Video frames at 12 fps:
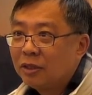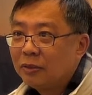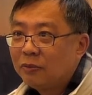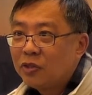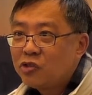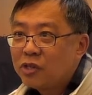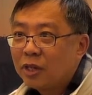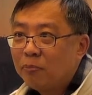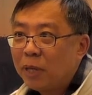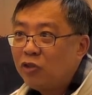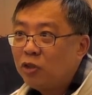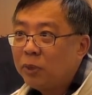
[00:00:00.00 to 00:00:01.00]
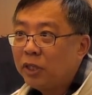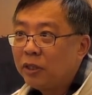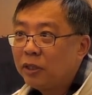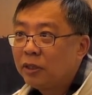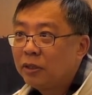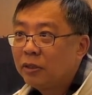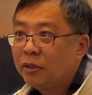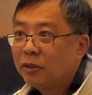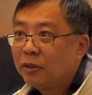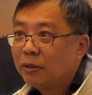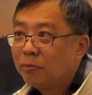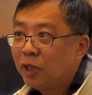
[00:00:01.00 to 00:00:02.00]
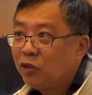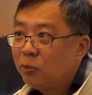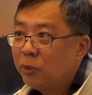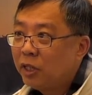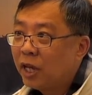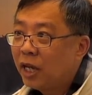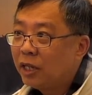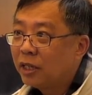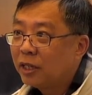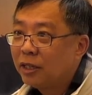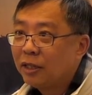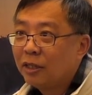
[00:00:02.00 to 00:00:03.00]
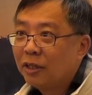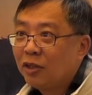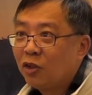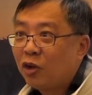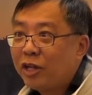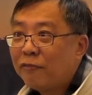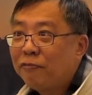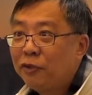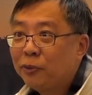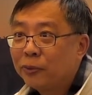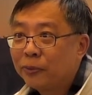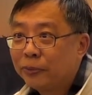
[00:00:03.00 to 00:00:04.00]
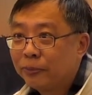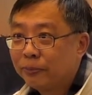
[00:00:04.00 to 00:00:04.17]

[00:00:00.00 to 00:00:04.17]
This Benjamin Khan, your nephew.